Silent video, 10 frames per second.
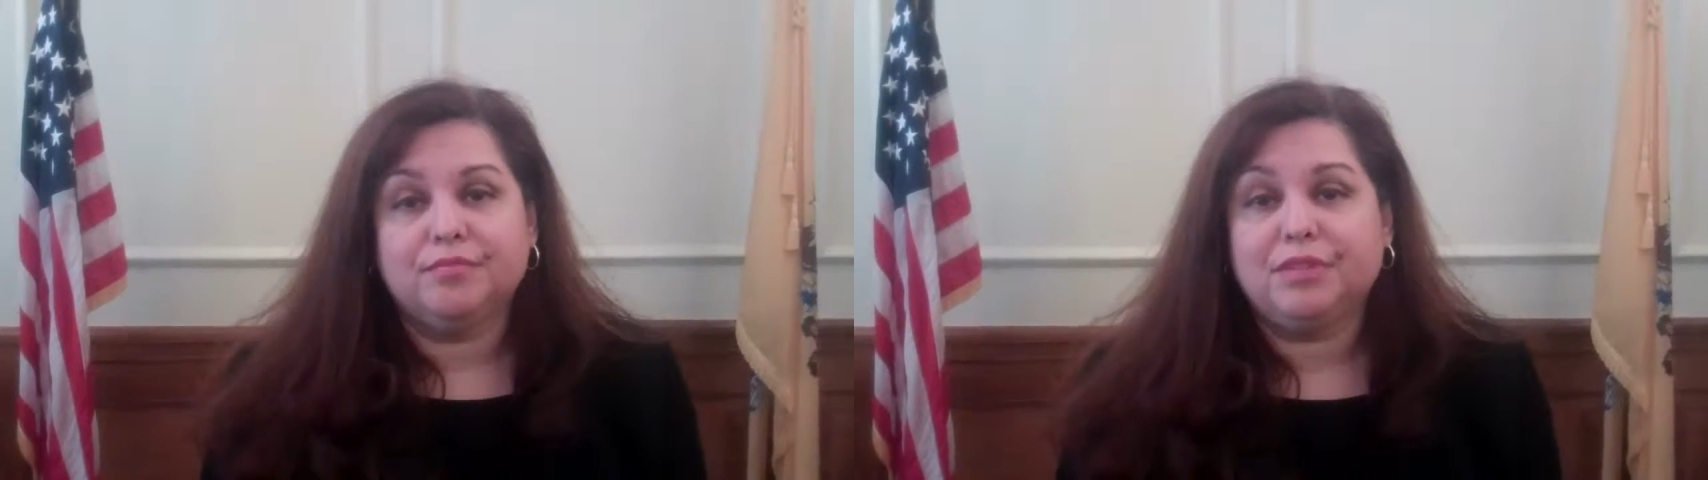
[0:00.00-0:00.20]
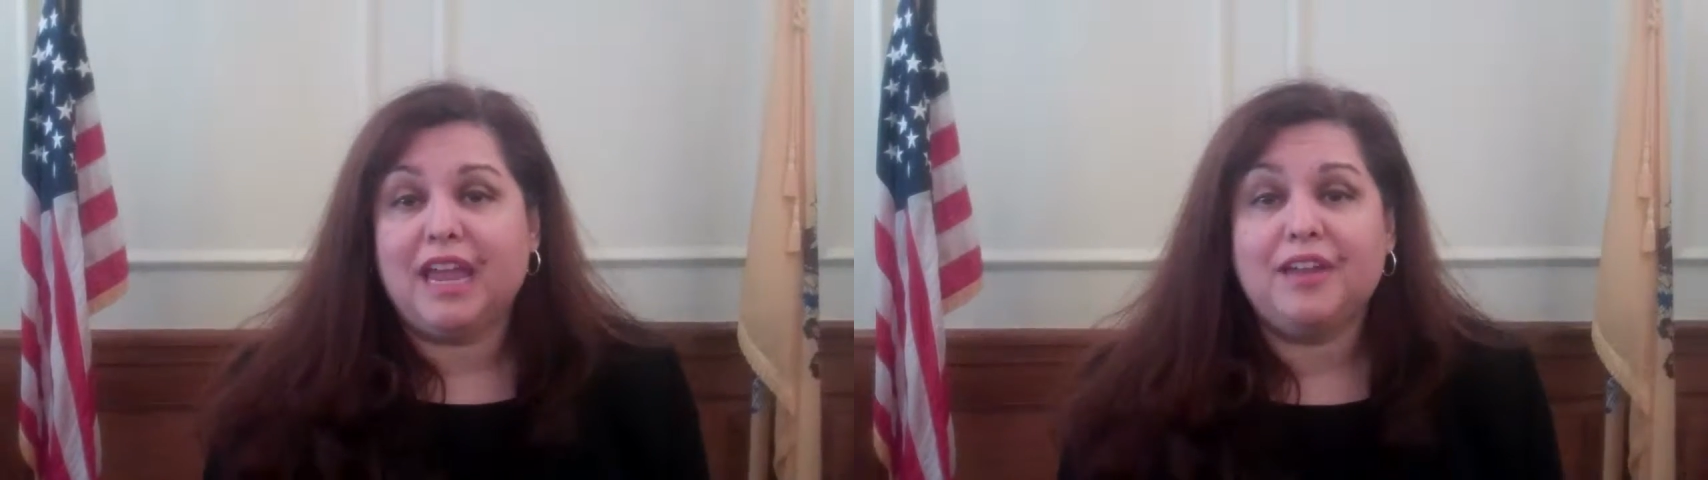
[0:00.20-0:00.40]

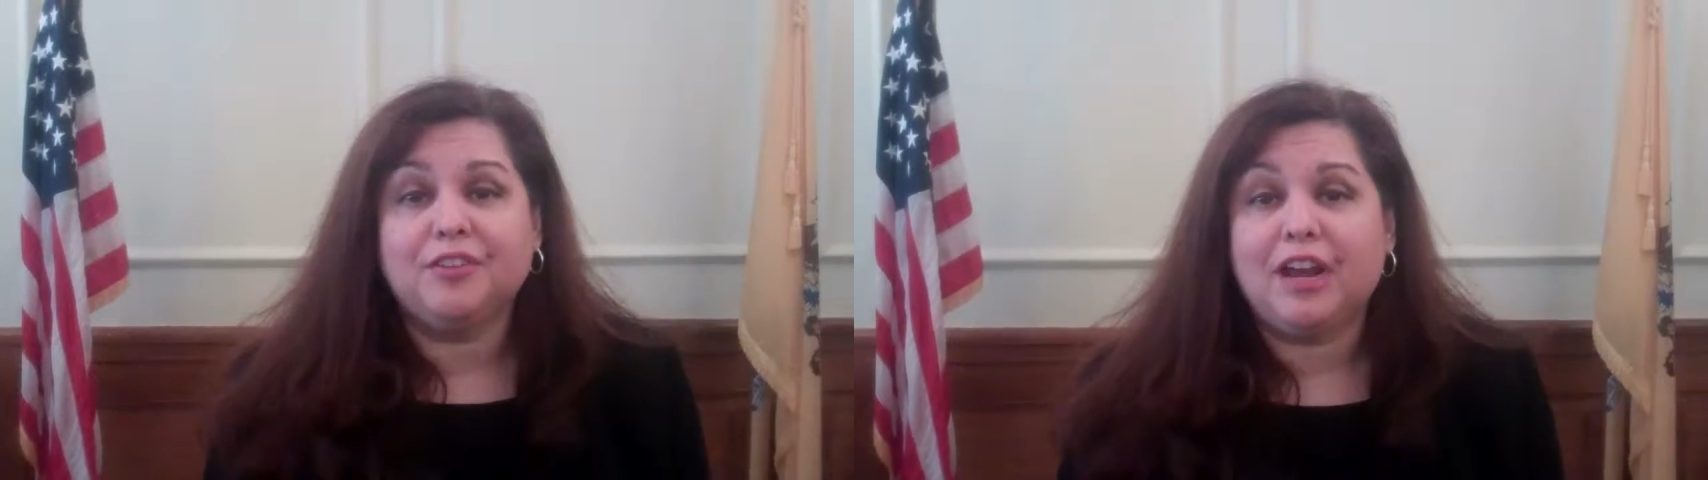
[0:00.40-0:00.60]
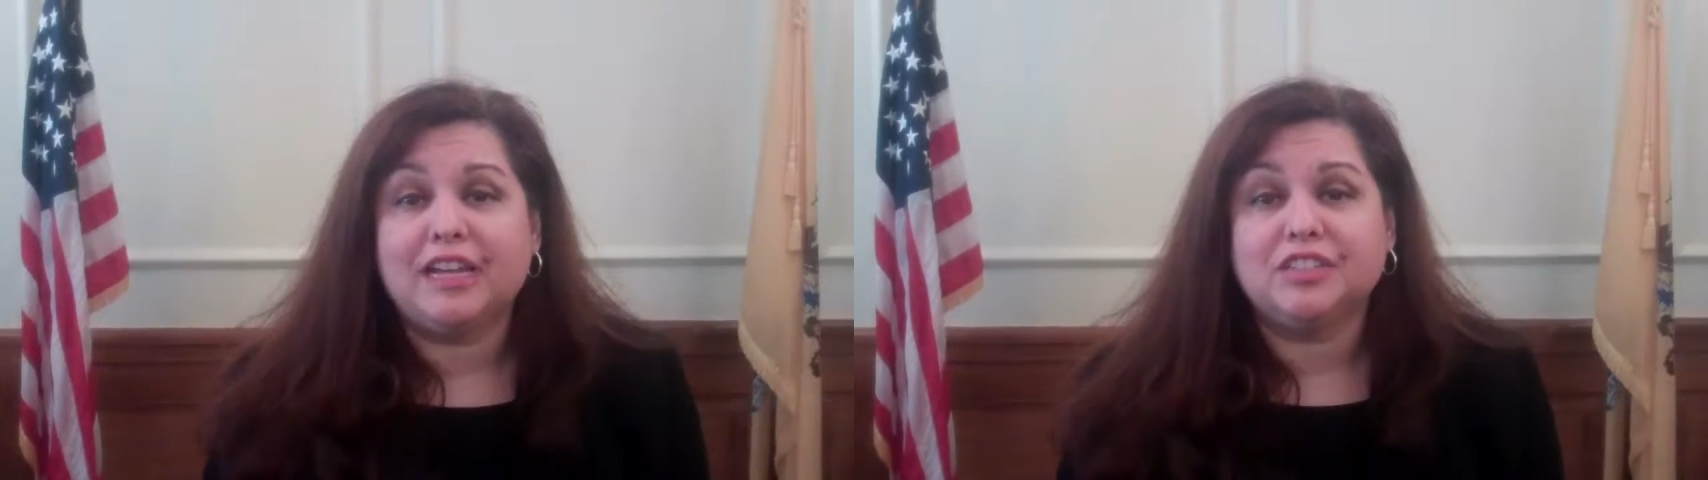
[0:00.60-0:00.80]

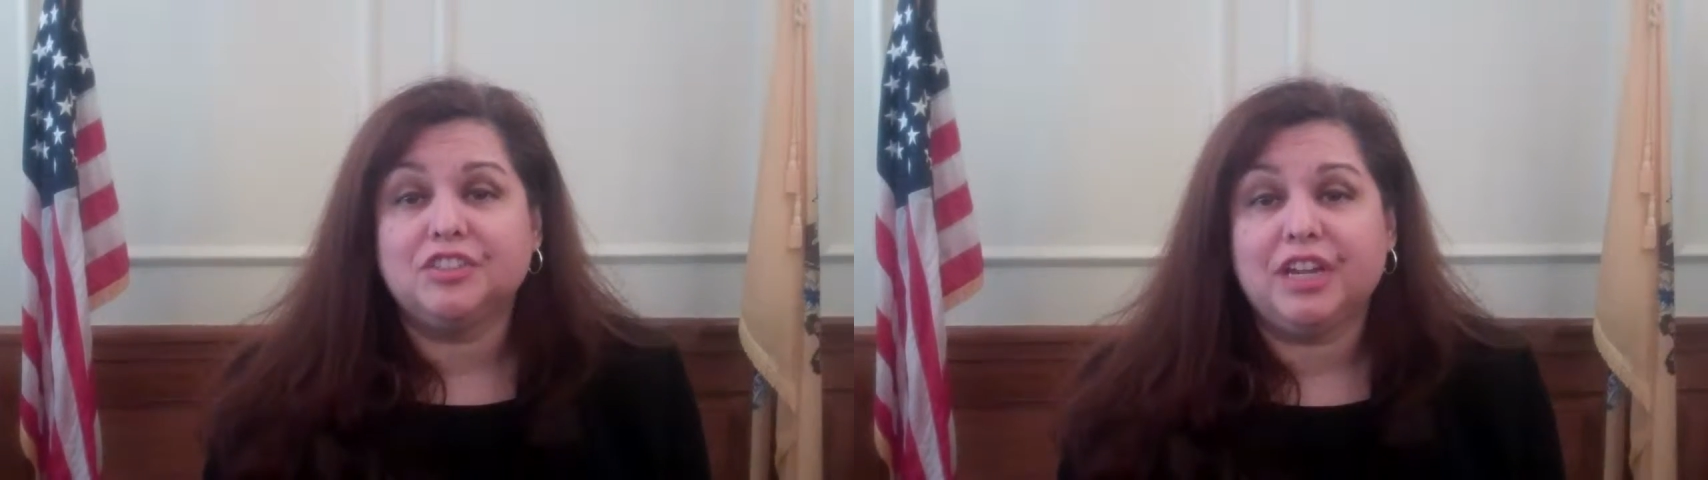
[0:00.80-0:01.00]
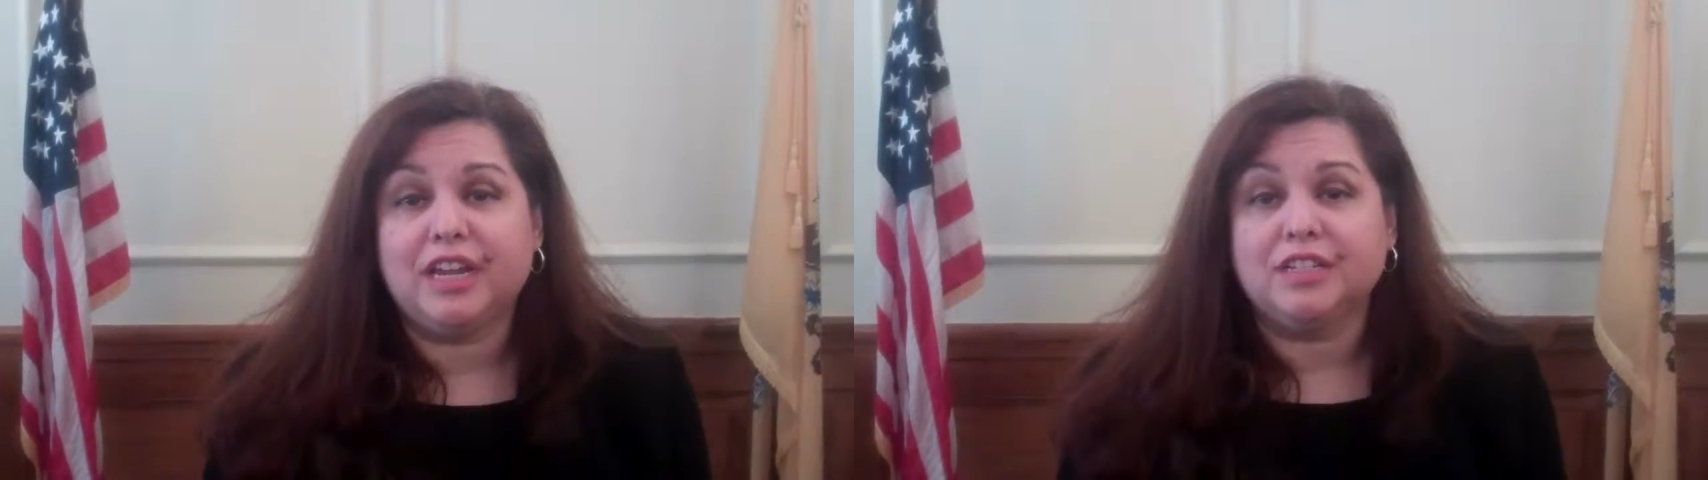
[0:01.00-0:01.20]
behavior hasn't
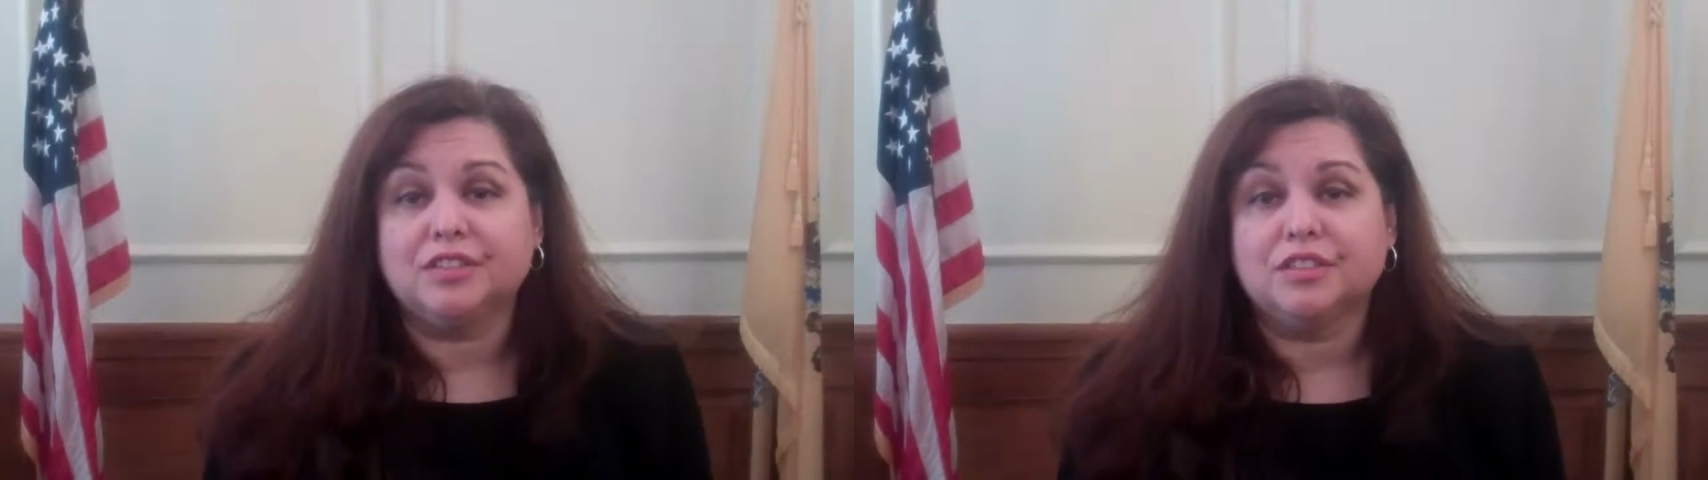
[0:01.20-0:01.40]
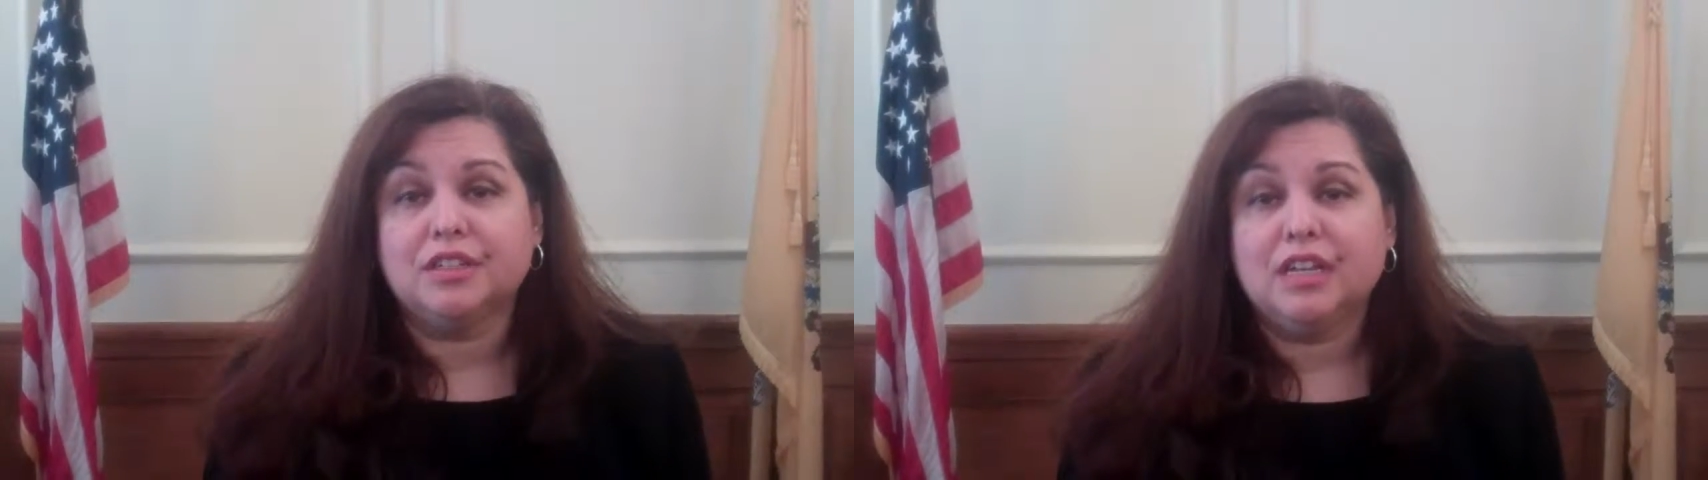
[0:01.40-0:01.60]

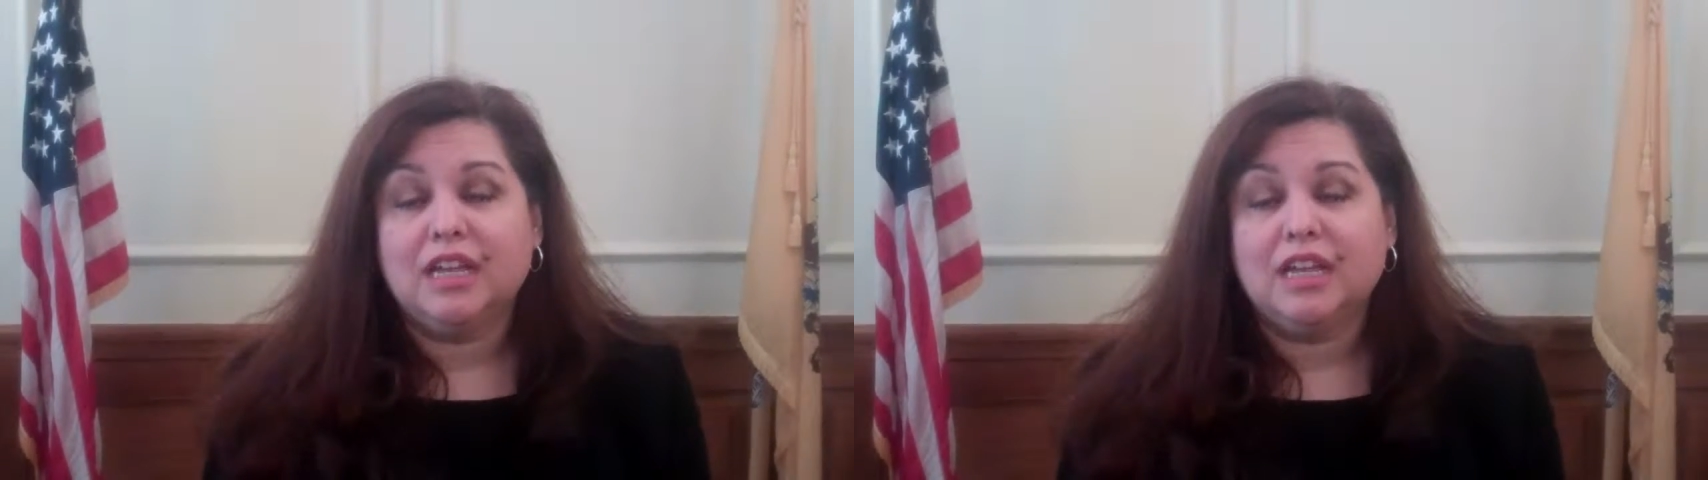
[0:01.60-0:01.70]
changed.